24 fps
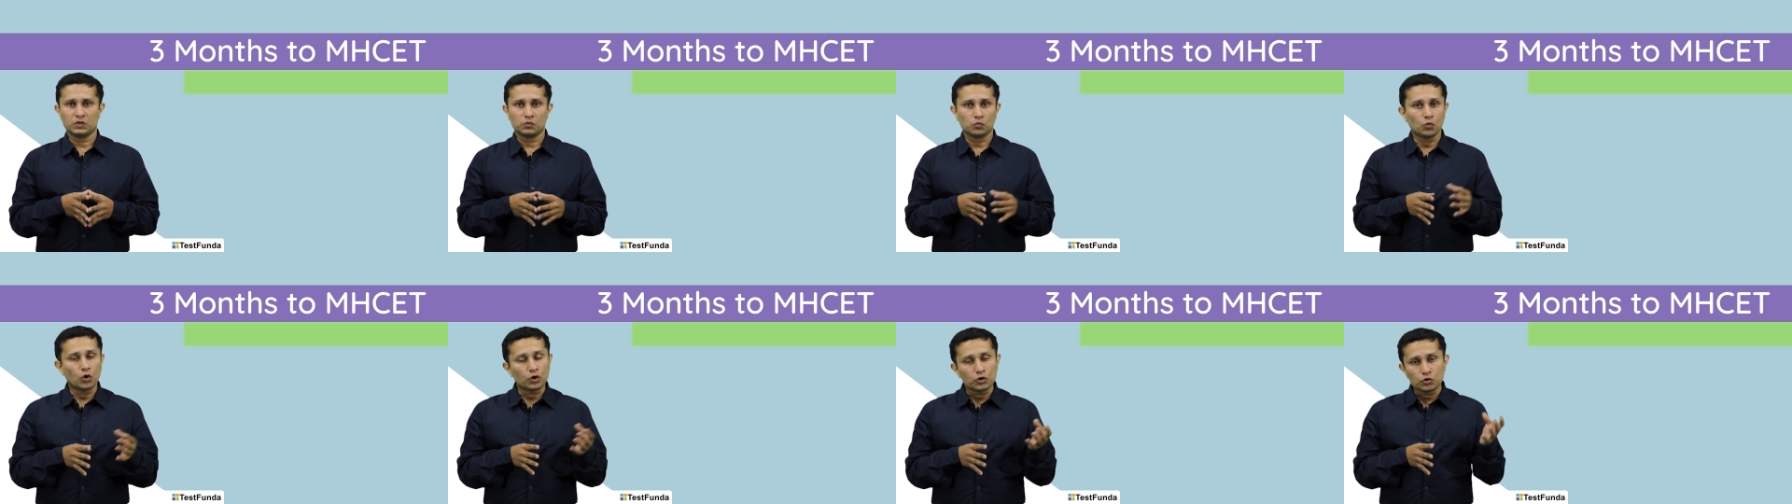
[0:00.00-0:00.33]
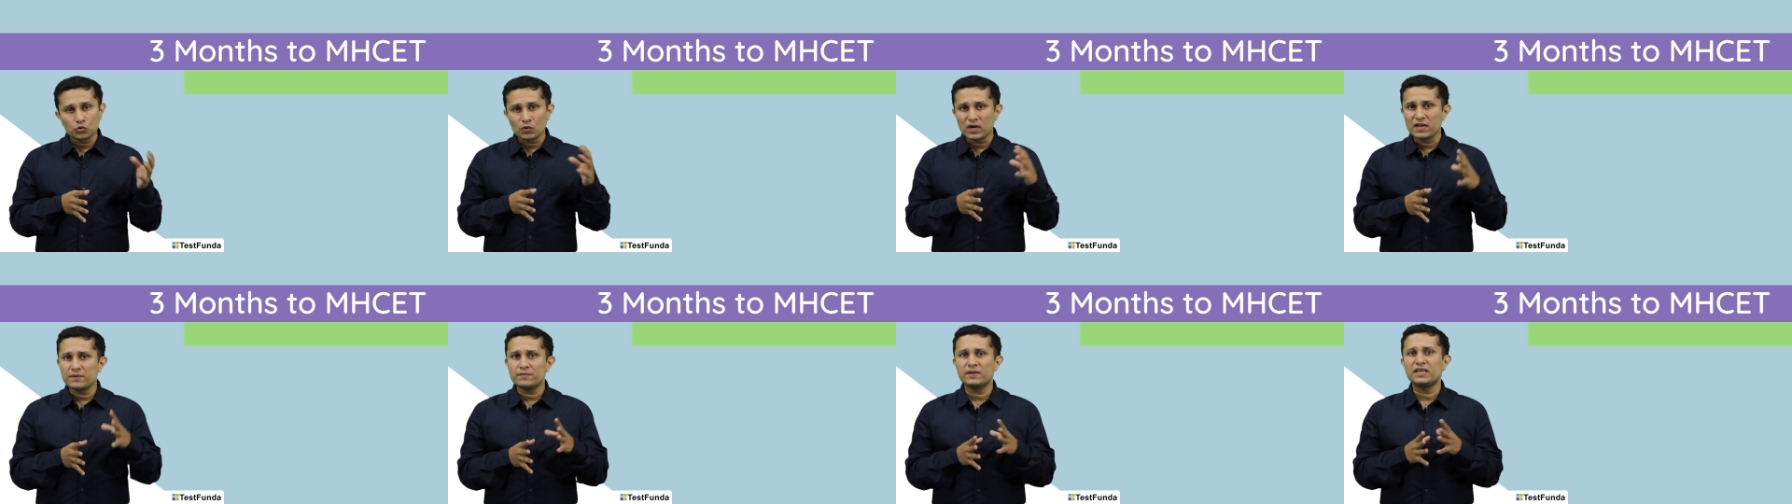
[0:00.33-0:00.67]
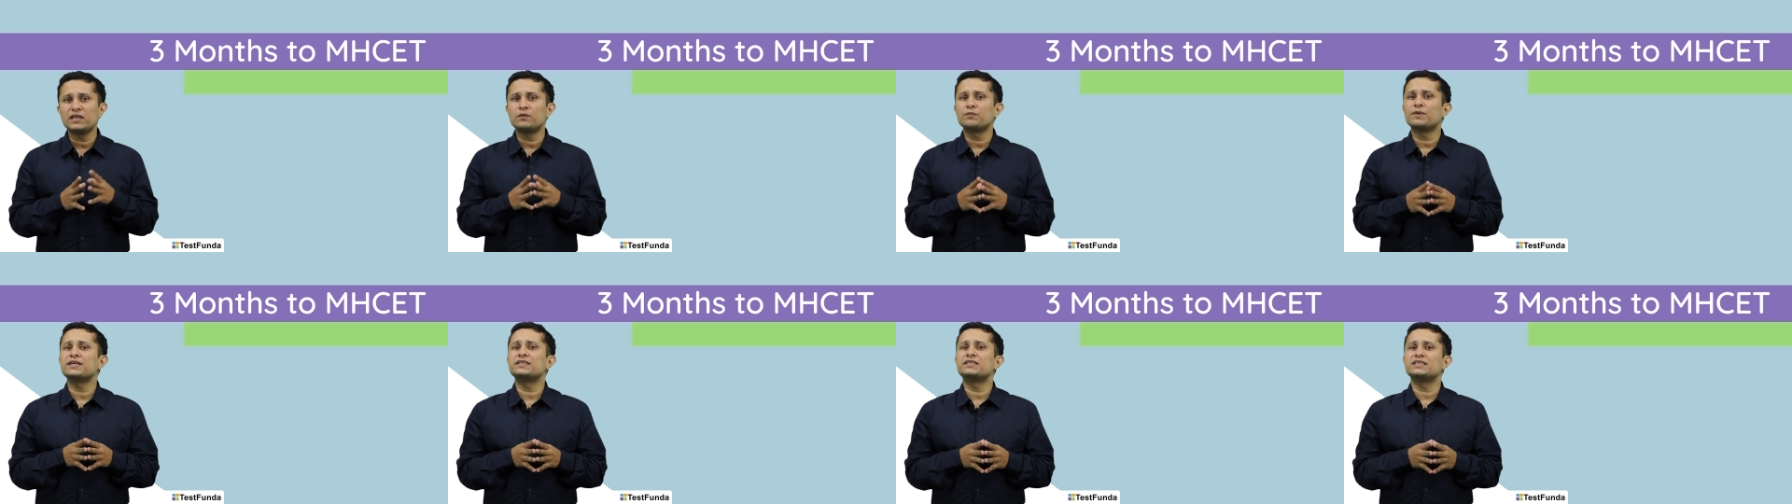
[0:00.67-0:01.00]
What do I
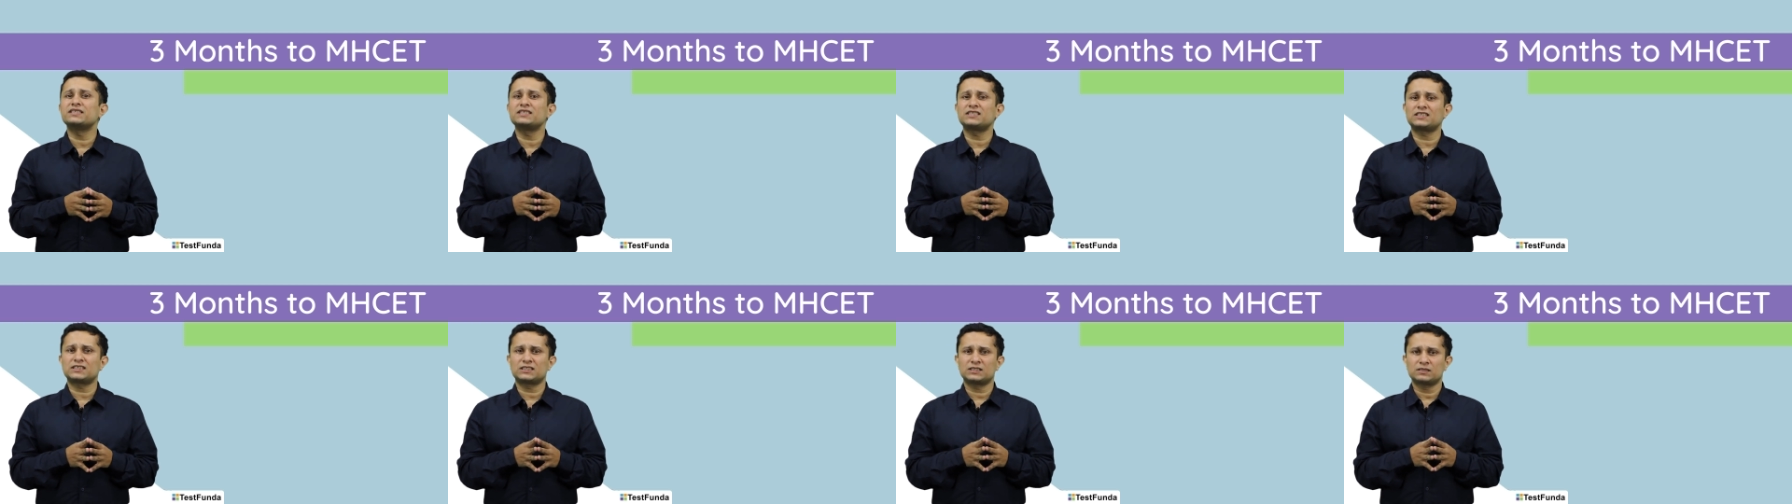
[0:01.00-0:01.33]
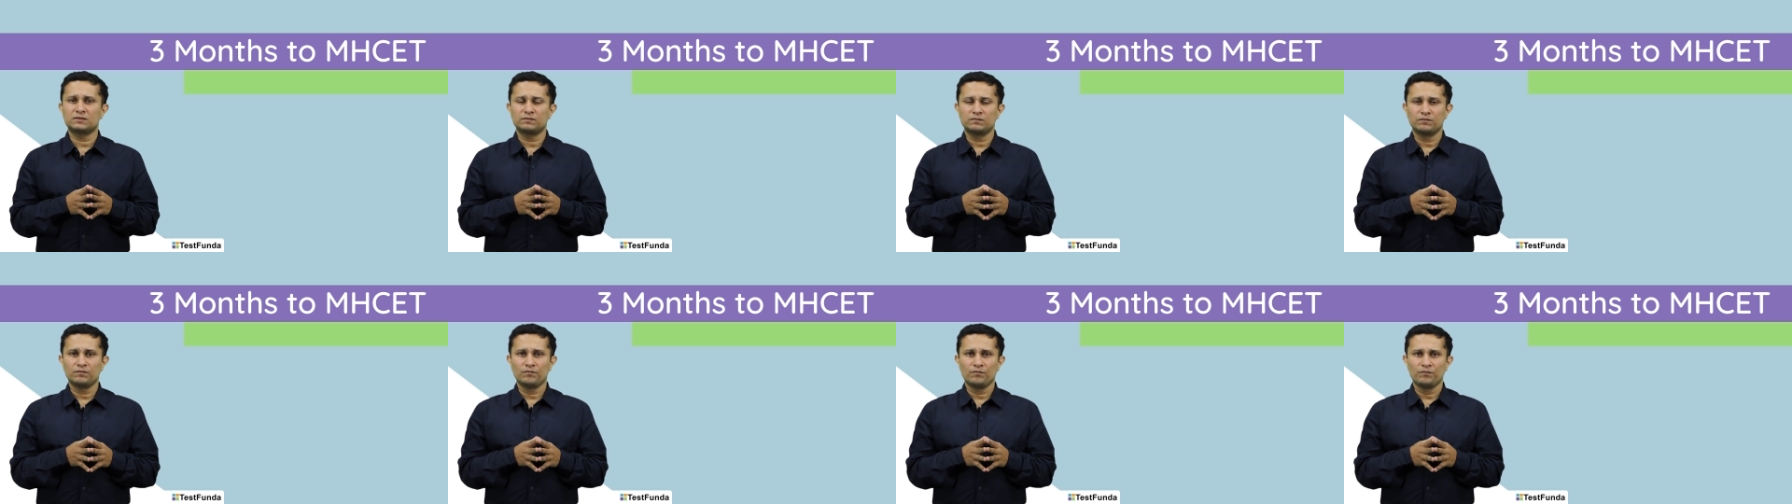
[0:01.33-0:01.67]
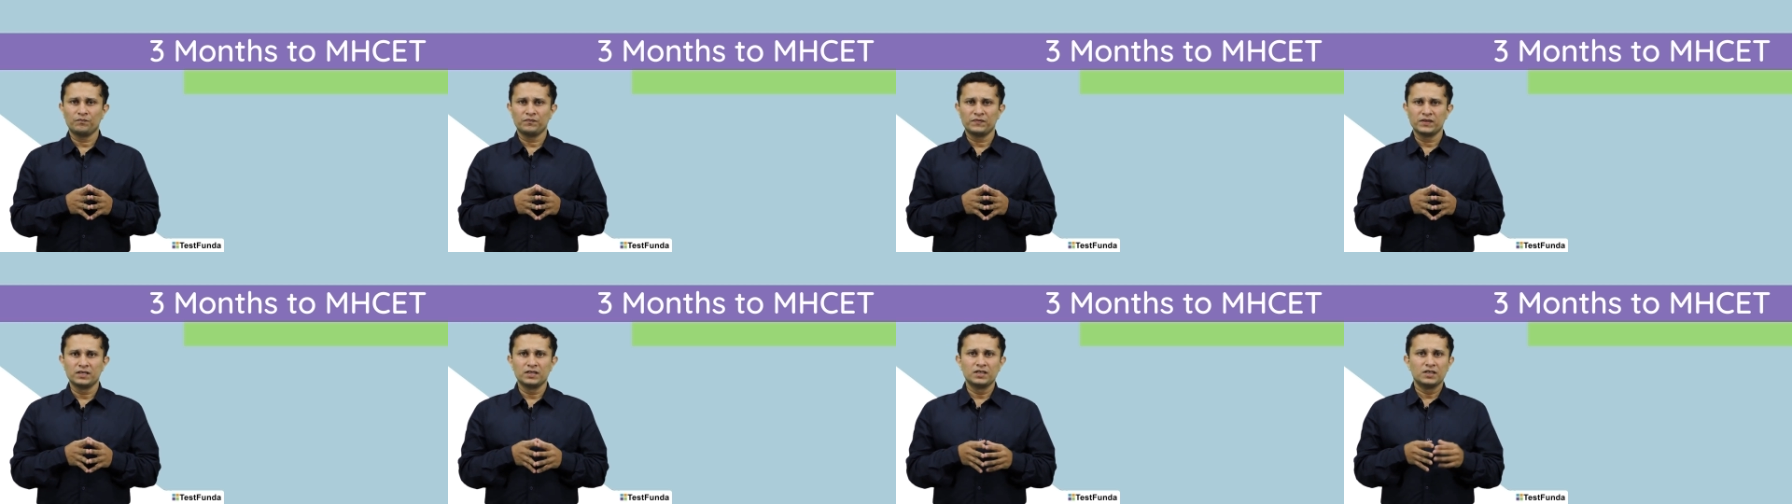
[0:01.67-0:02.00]
mean by this?
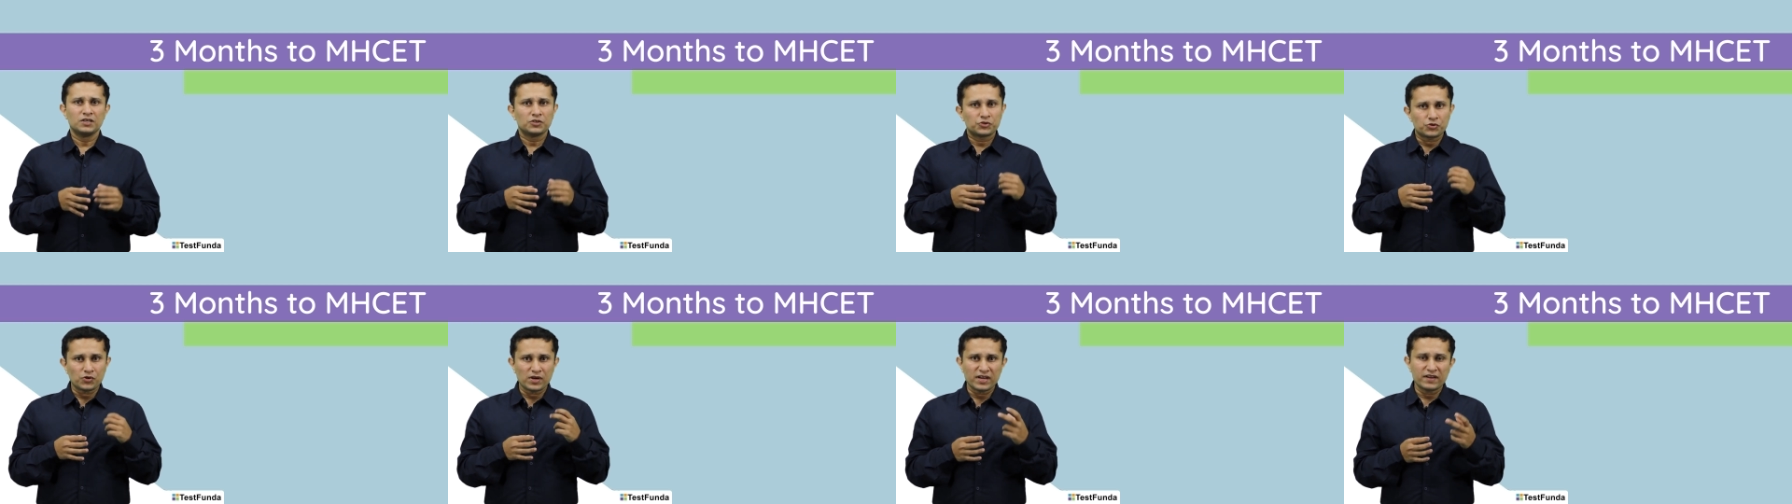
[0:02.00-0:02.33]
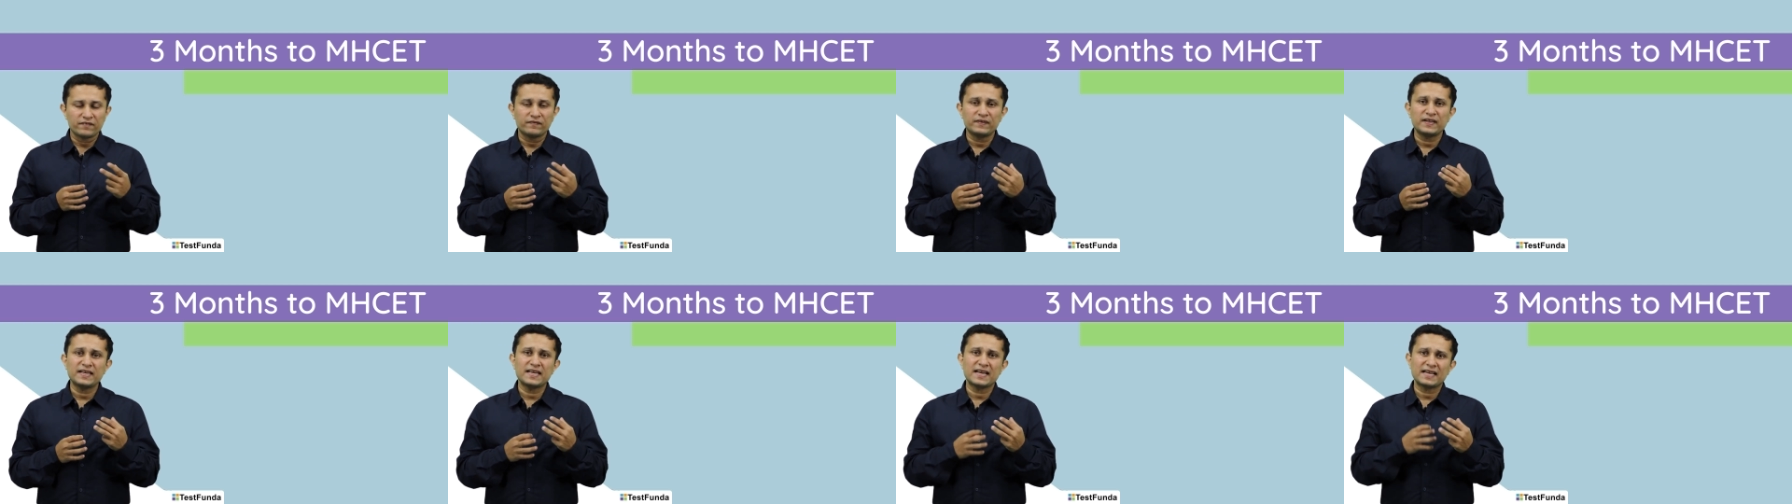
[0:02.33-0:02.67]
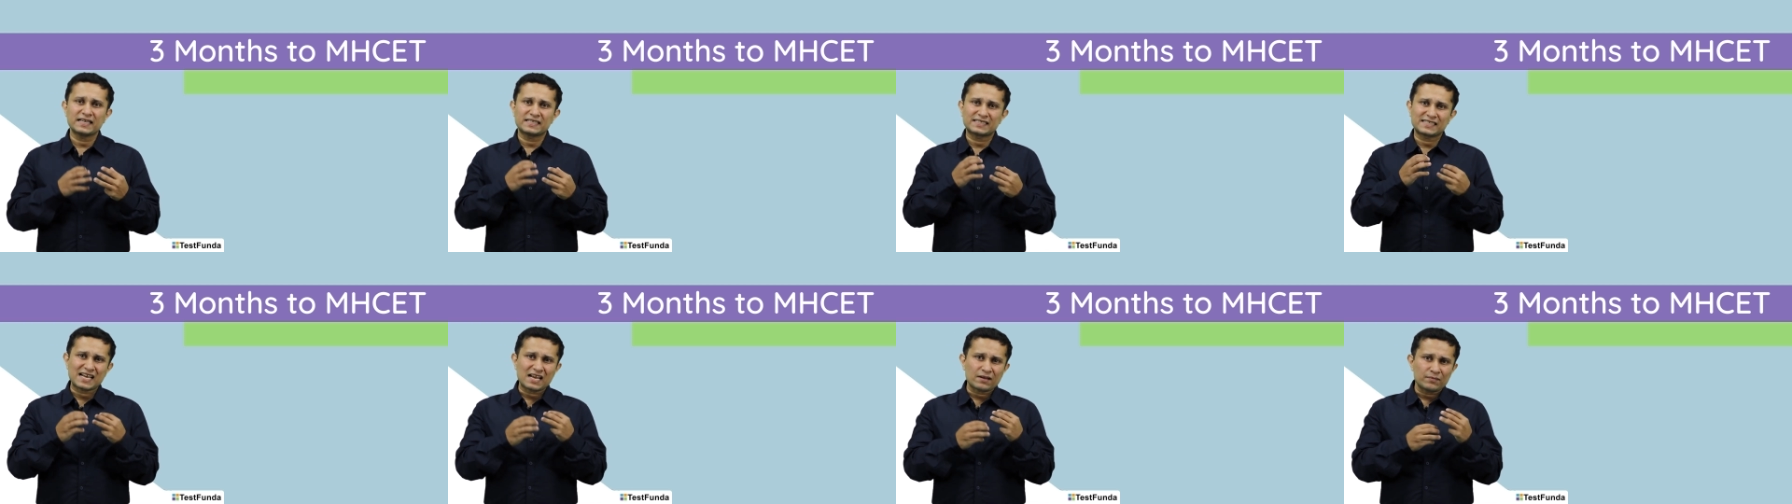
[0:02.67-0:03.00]
So every
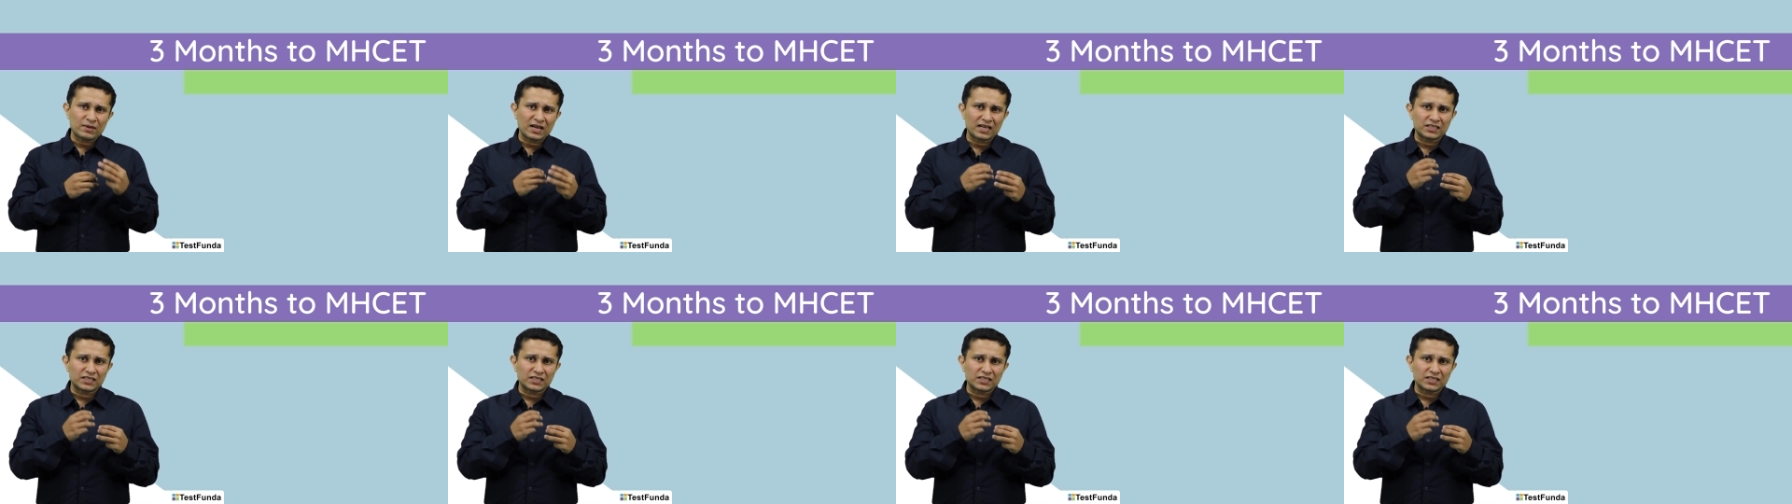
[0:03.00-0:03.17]
exam